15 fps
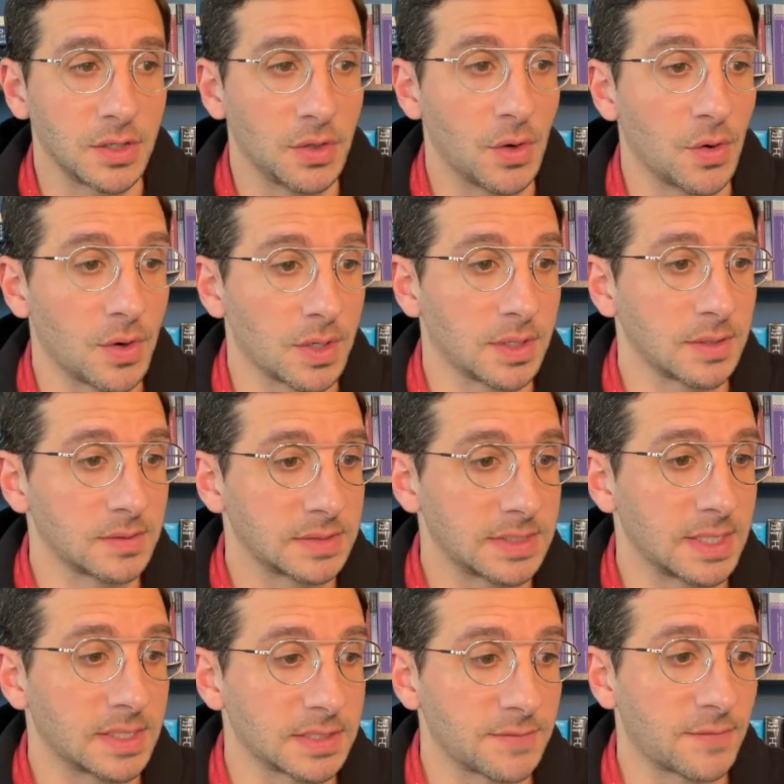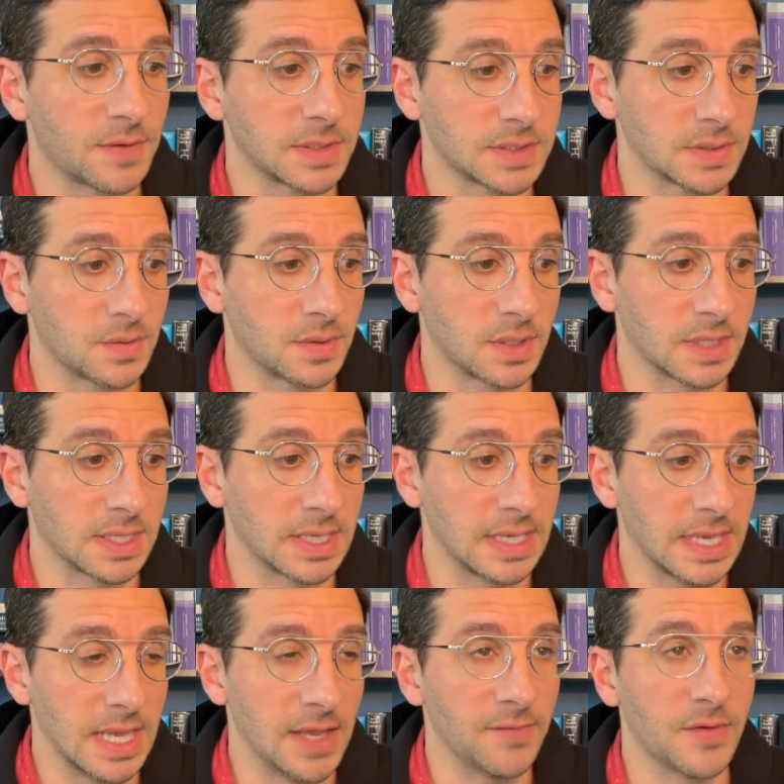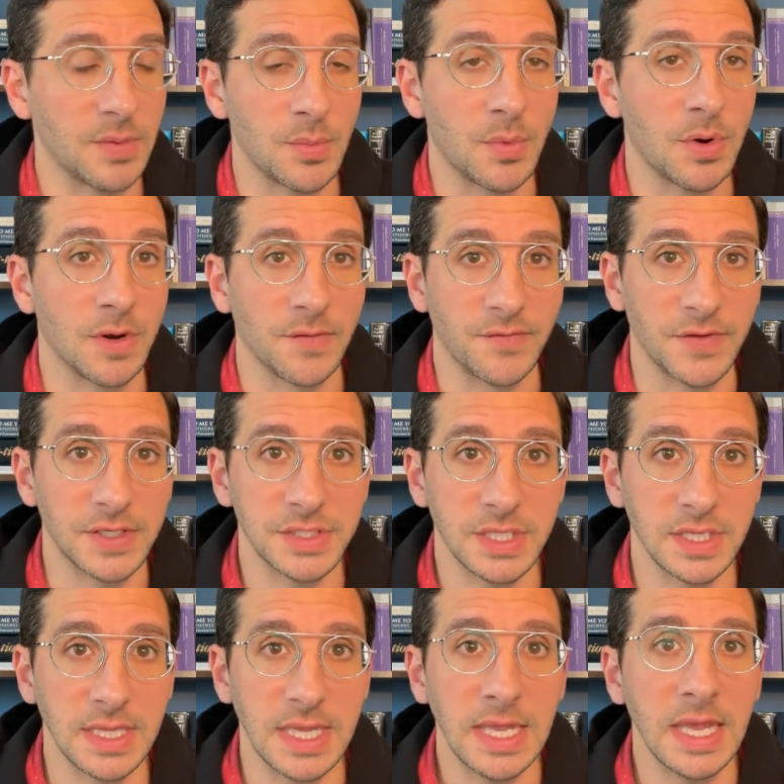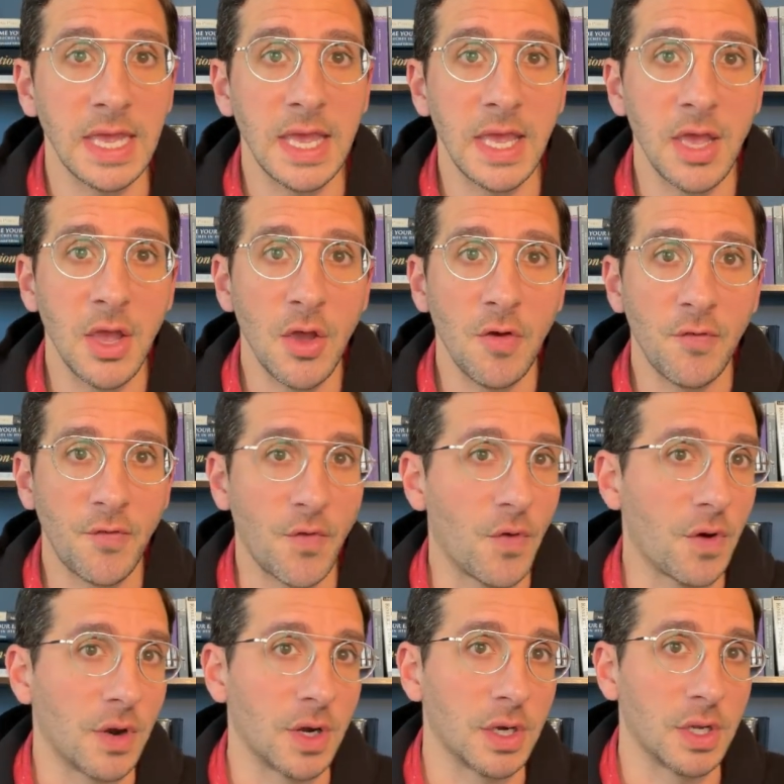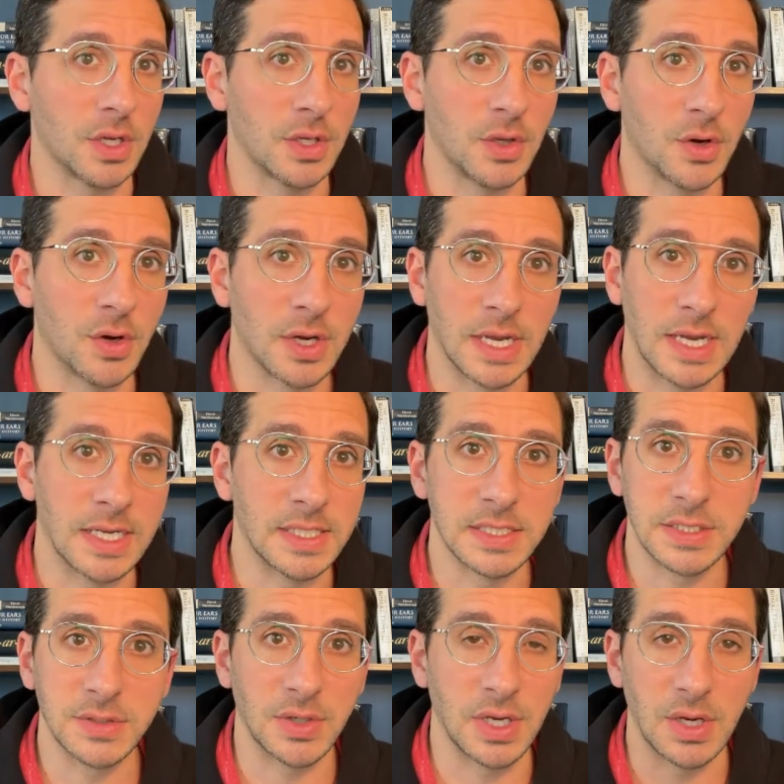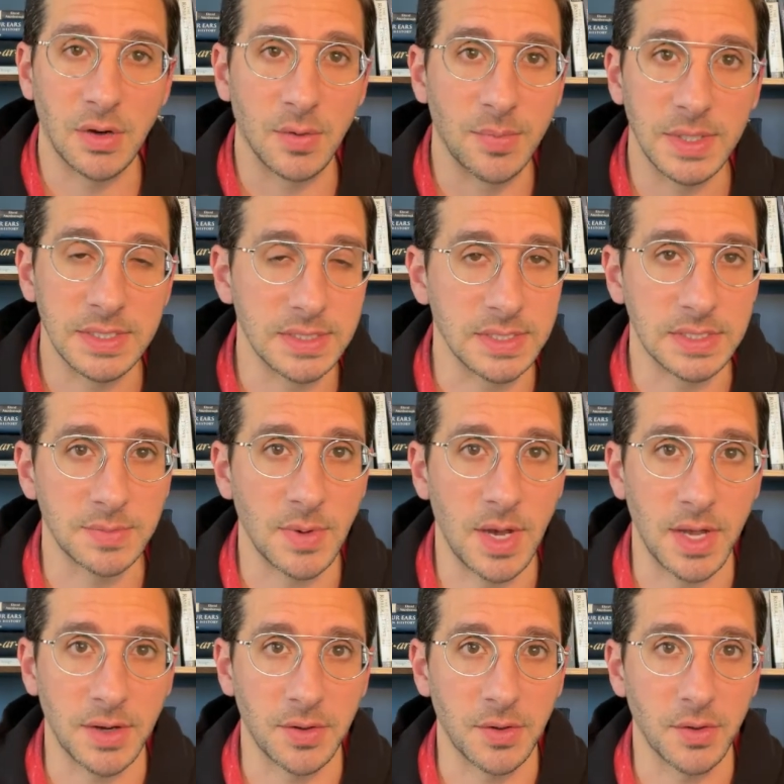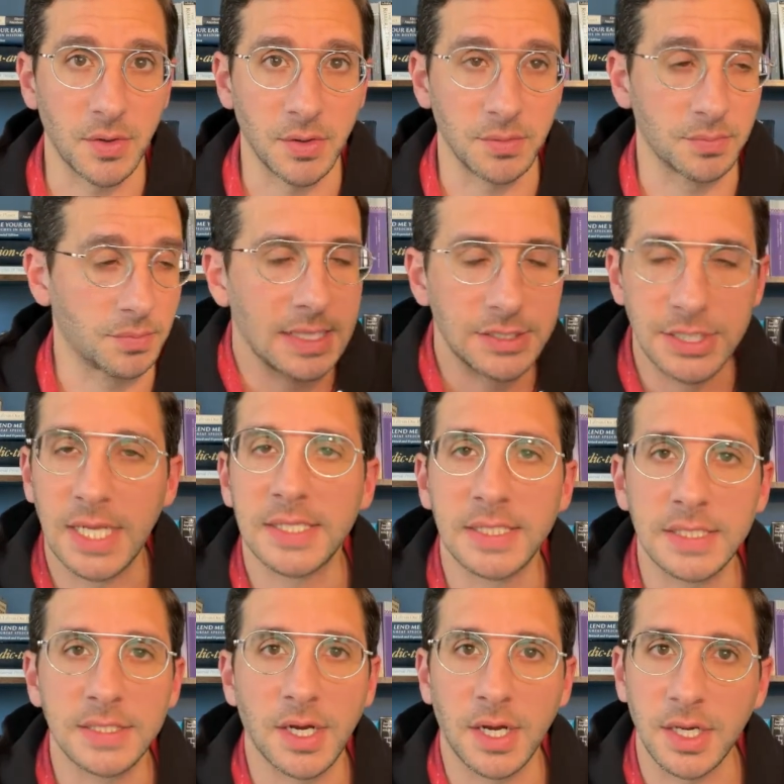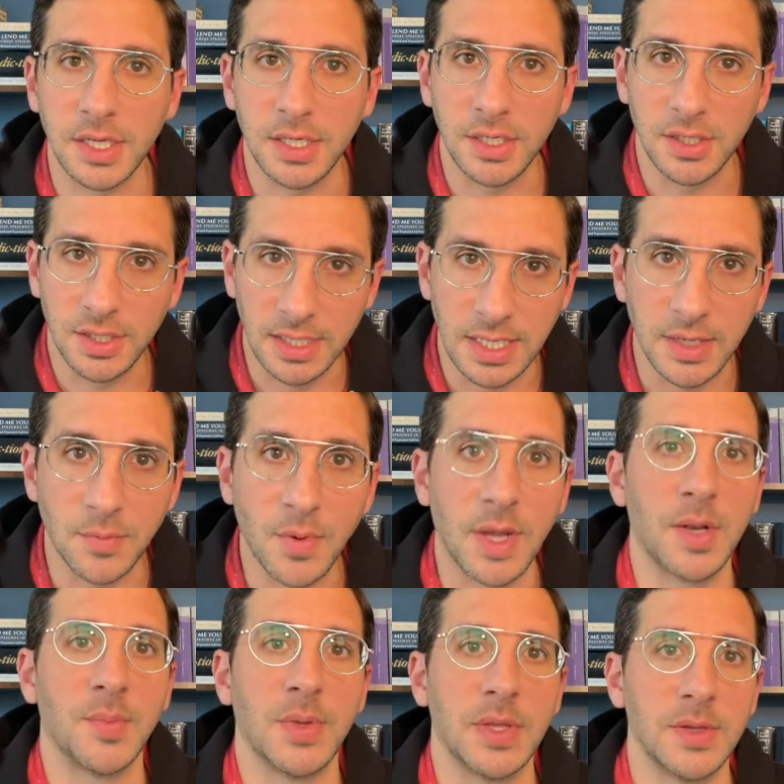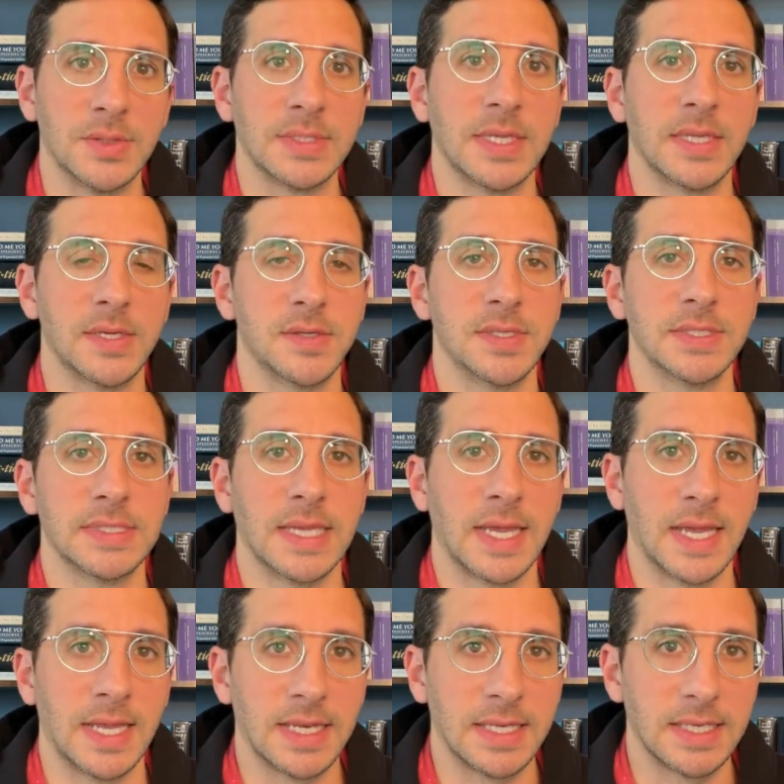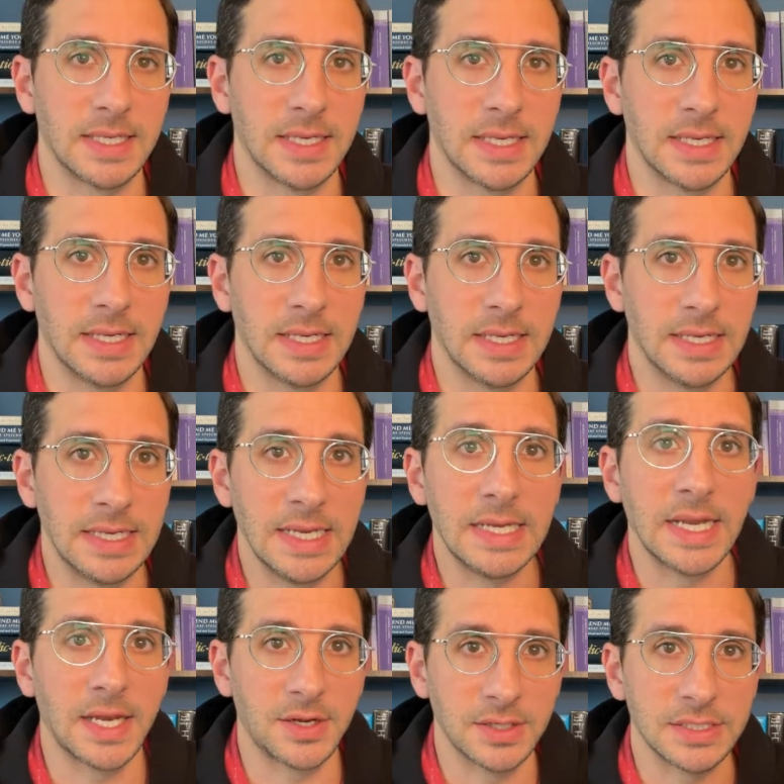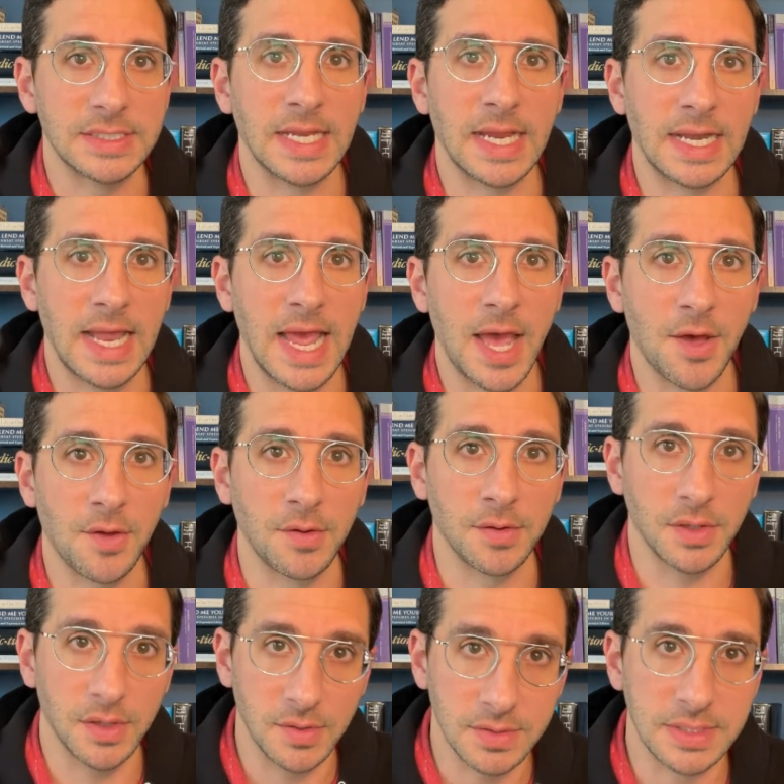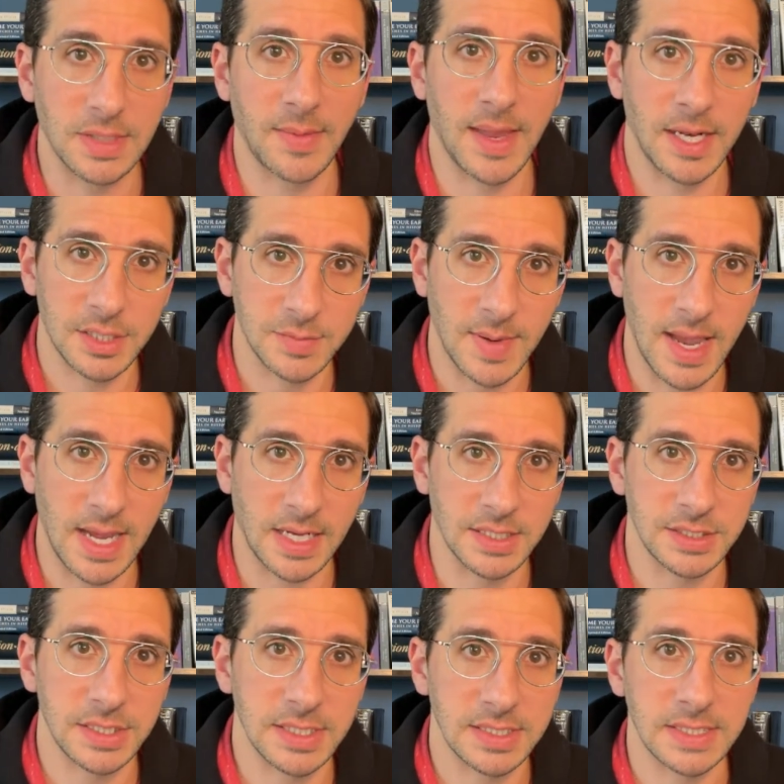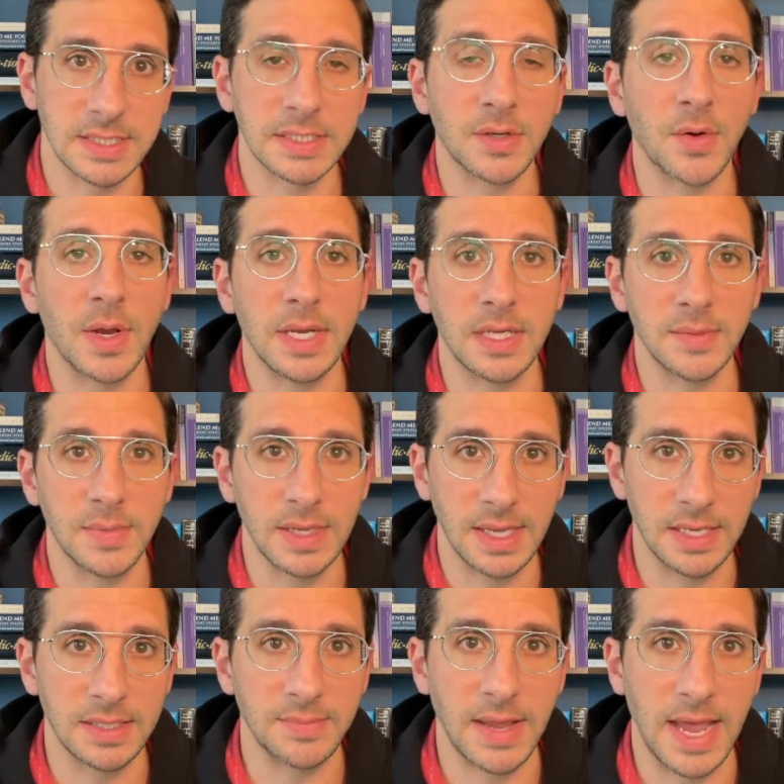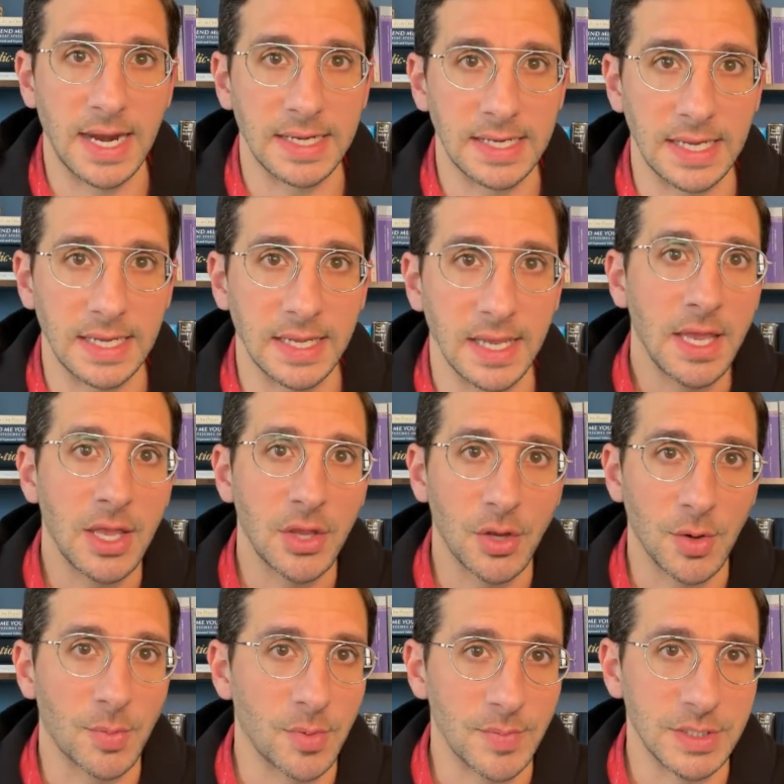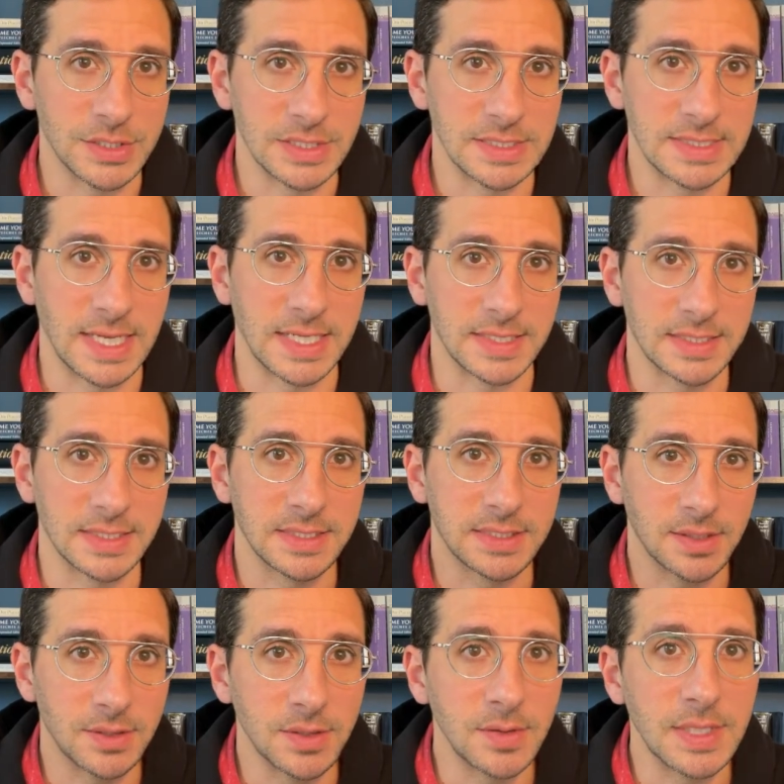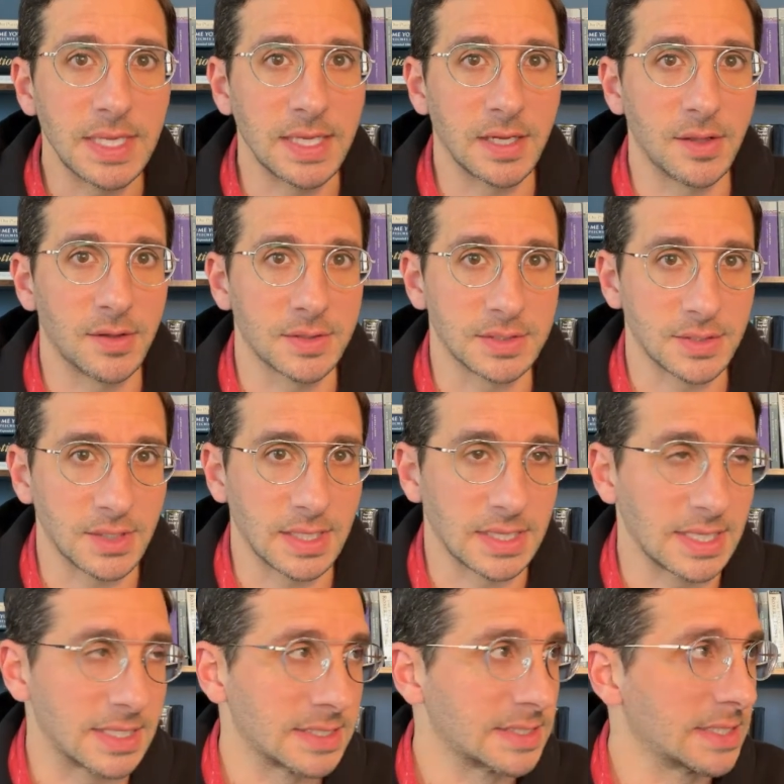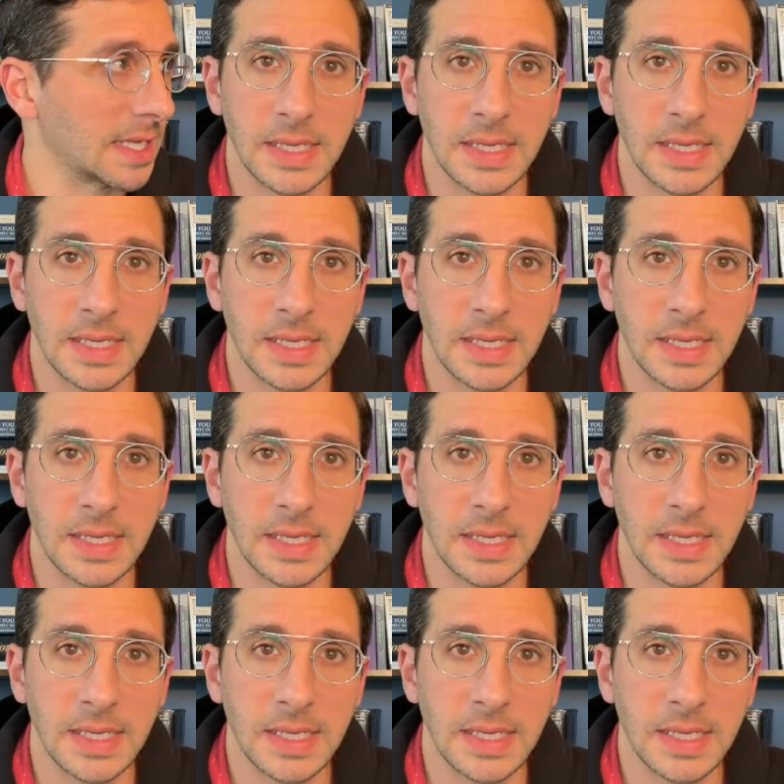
your Salesforce org even more efficiently for your industry or business model, or chances are you're going to want to be using these and need to understand how using managed packages is going to be impacting your permission sets. So do take a close look at this.